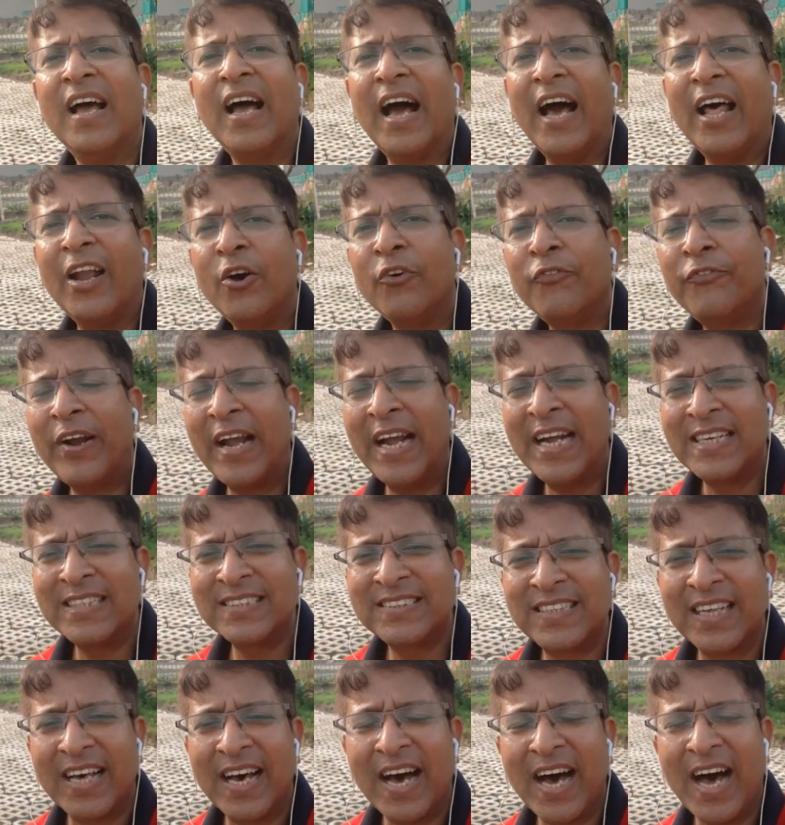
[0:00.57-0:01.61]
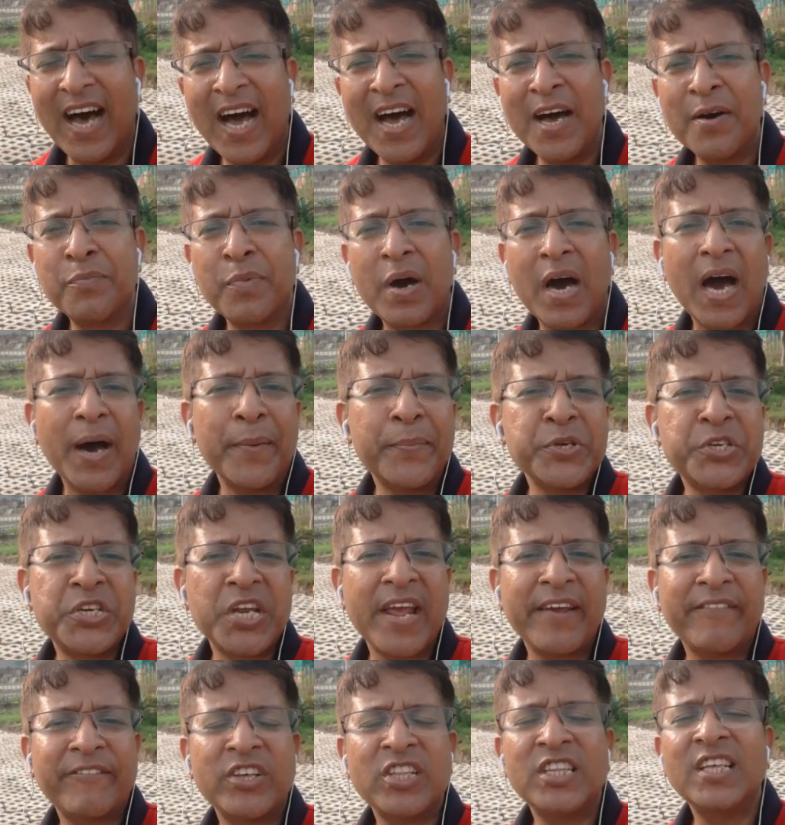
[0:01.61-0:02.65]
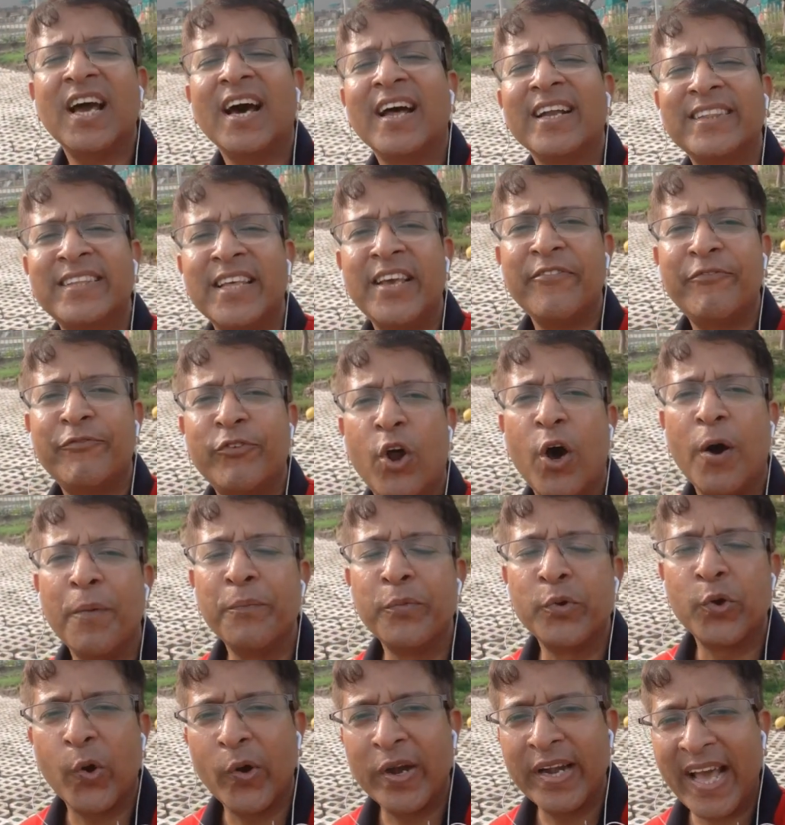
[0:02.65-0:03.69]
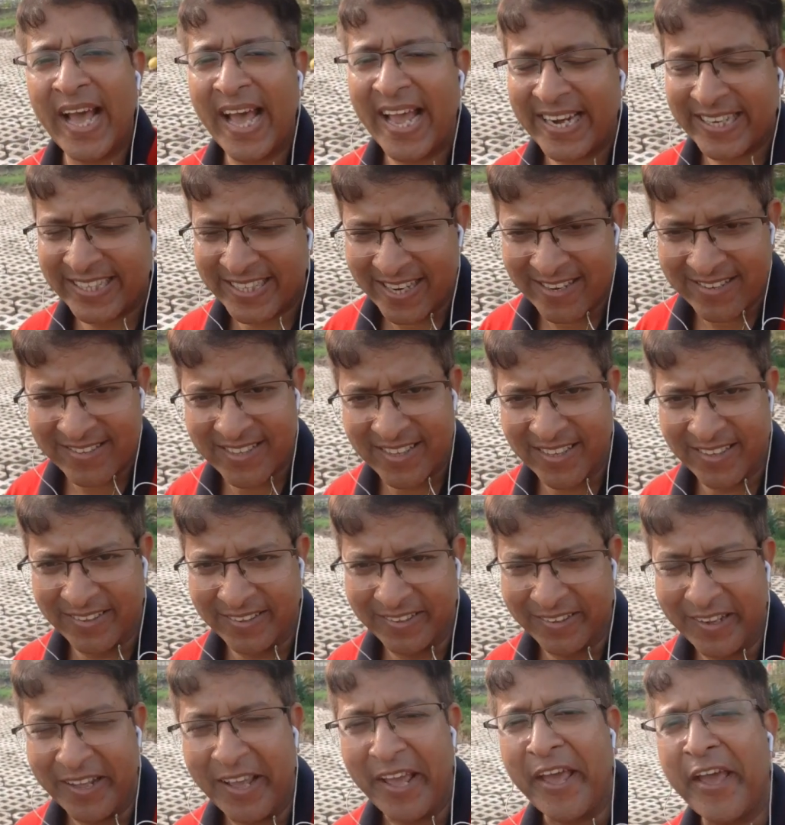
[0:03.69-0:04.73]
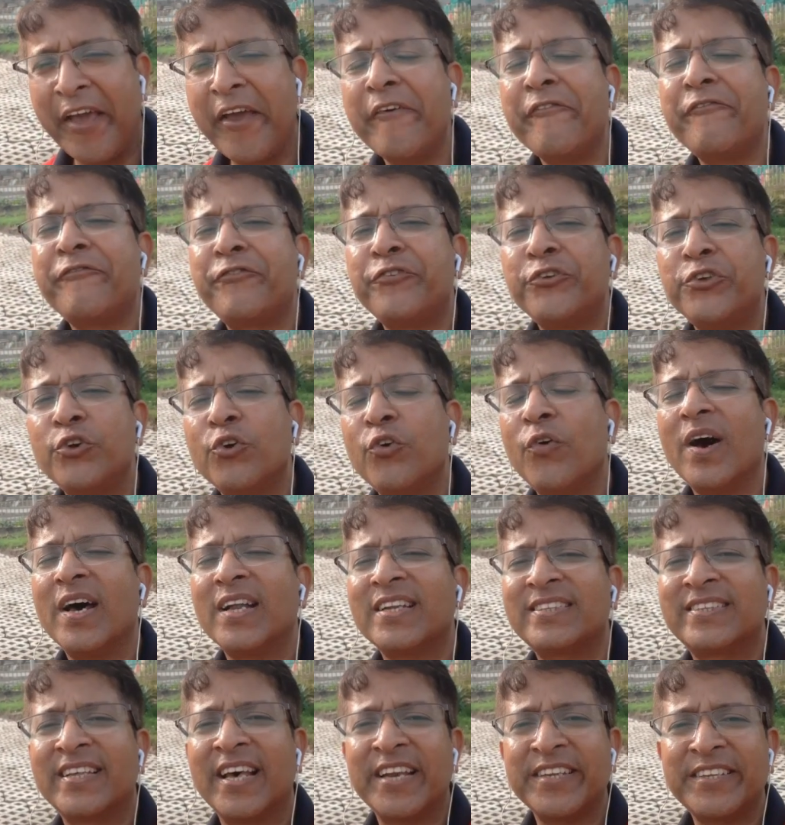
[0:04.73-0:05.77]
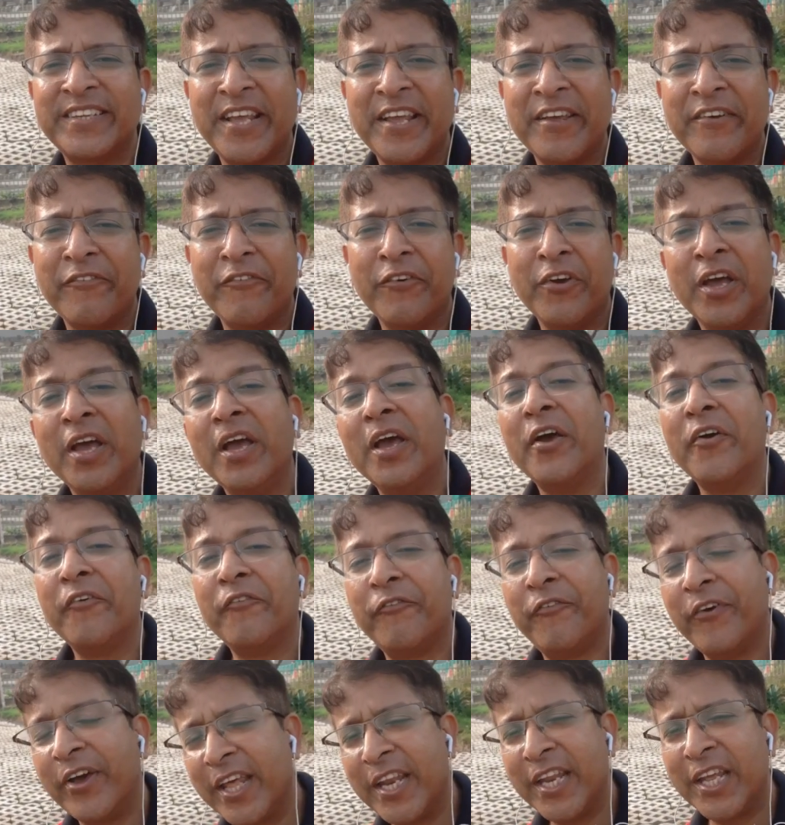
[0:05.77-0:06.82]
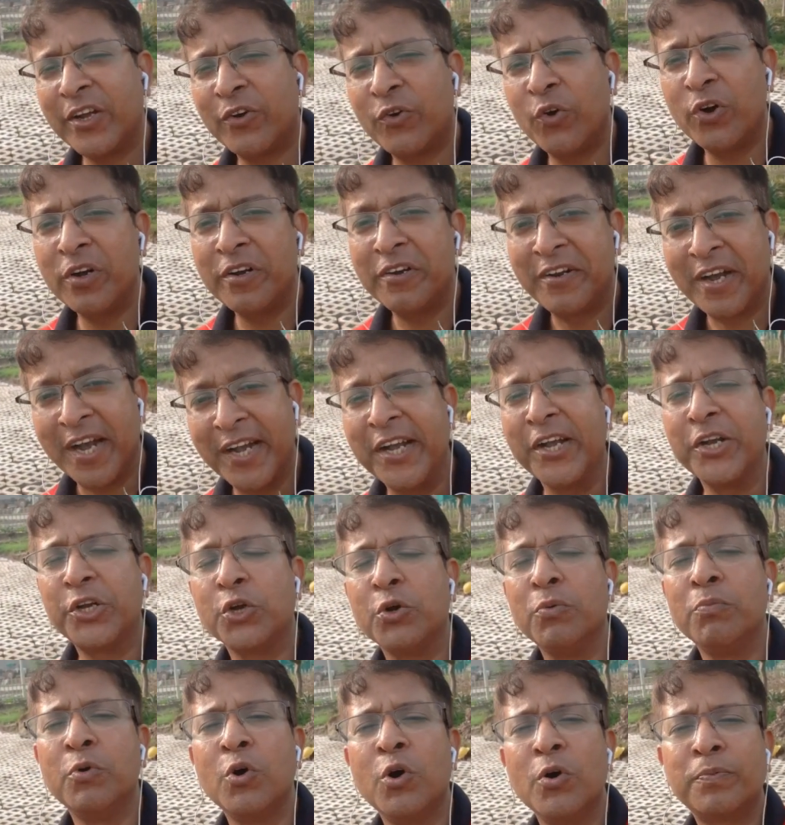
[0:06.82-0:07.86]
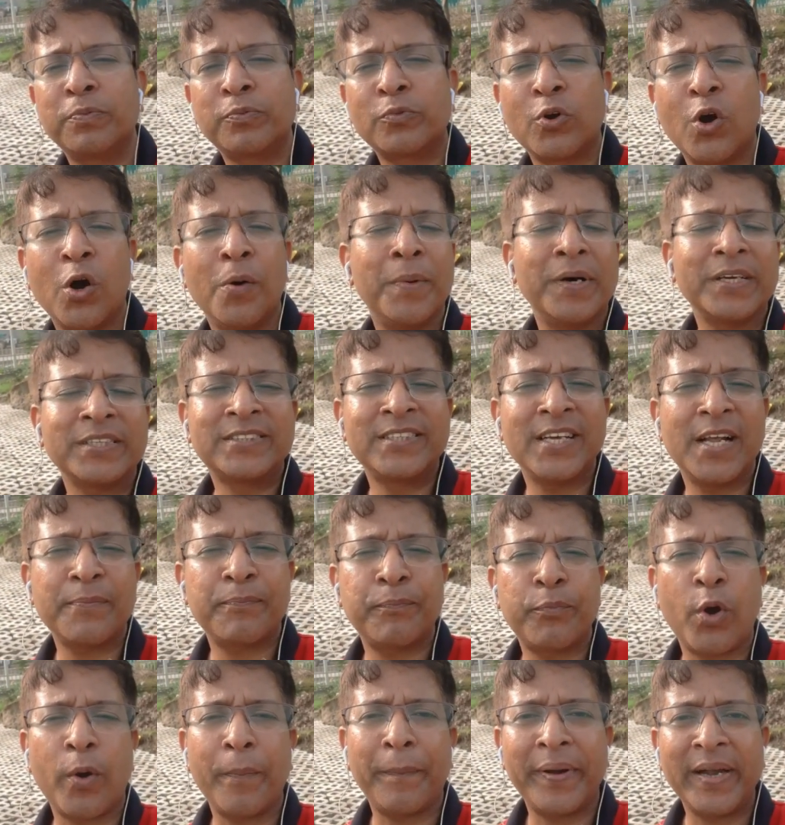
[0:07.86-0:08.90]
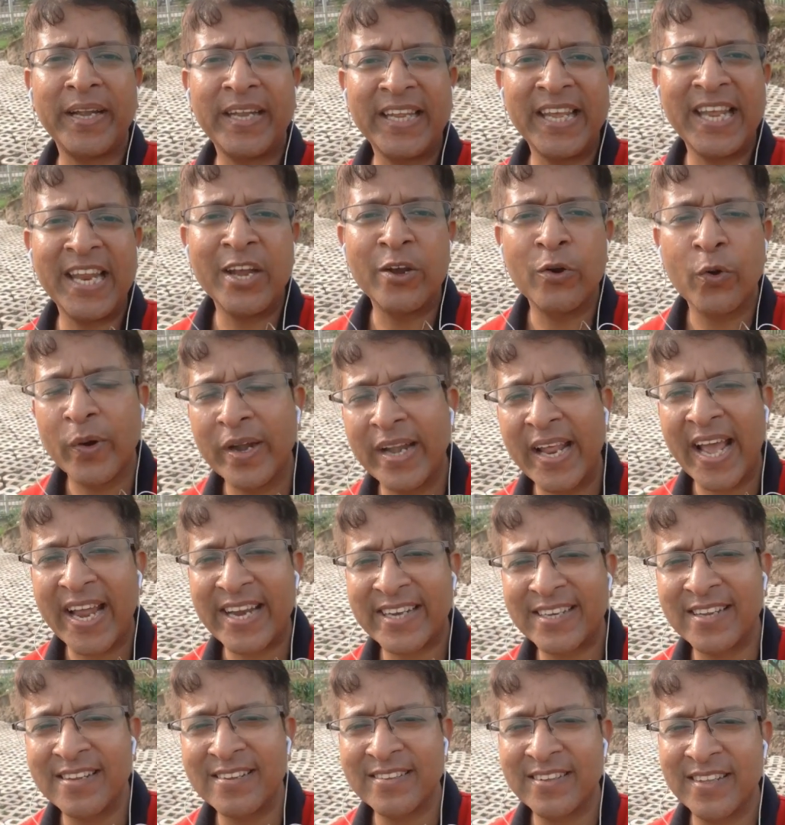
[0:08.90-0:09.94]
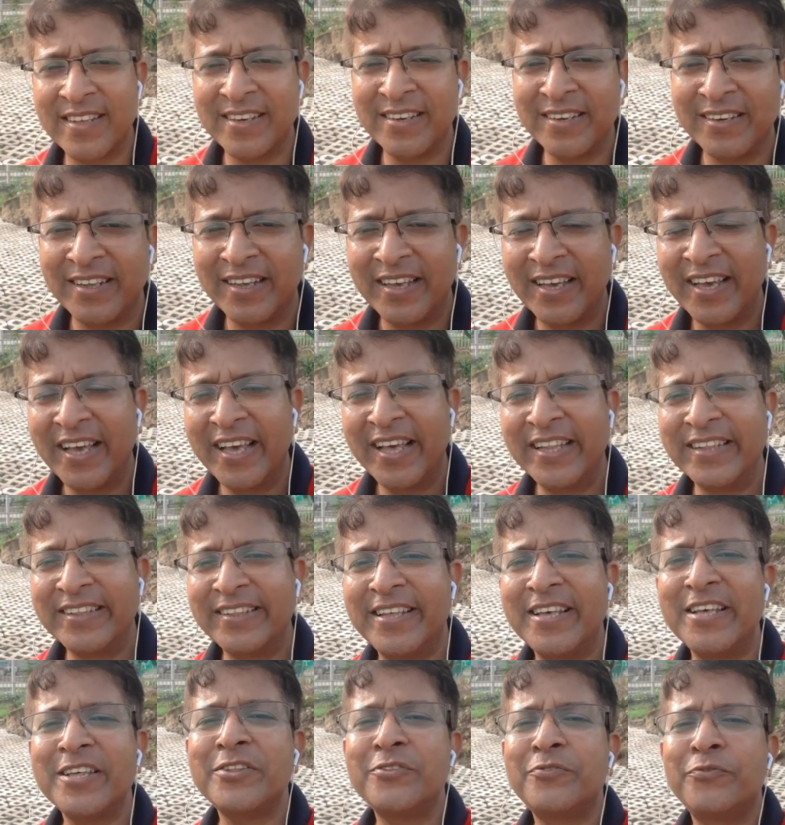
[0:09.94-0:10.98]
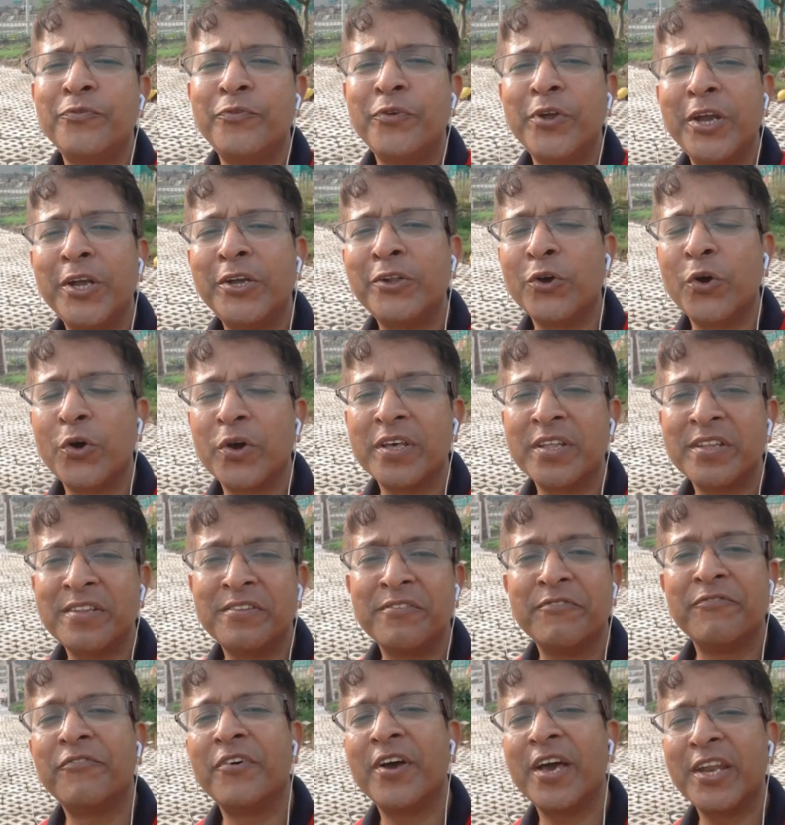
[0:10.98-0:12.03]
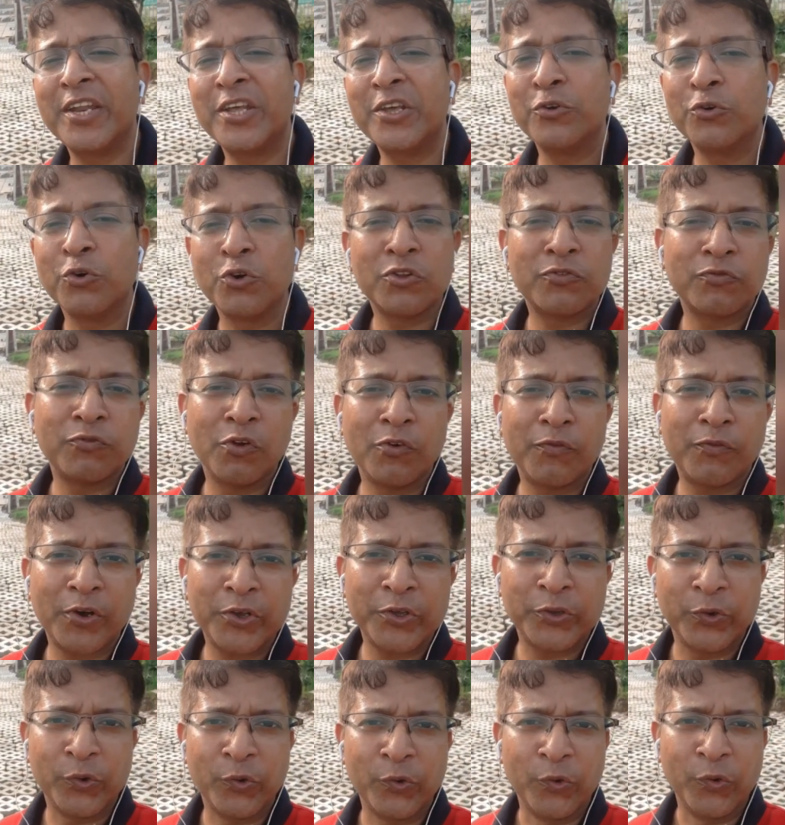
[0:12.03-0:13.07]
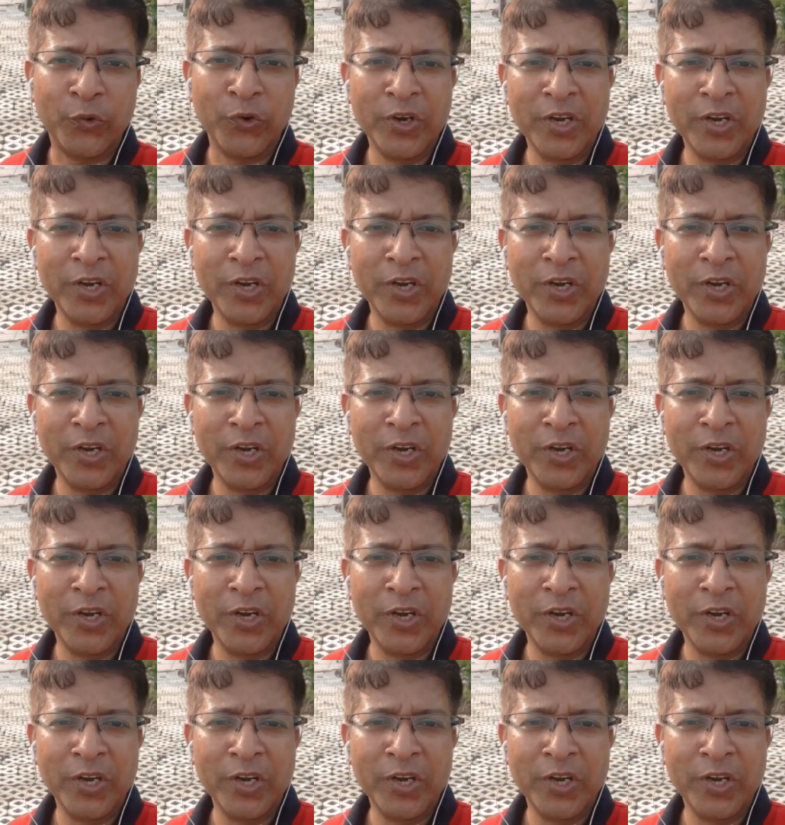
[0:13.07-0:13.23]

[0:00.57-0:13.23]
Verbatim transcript: Hello friends, I'm Abhishek Vidyarthi from Noida Extension. If you are searching very good ready to move commercial property in Noida Extension, this video is very useful for you.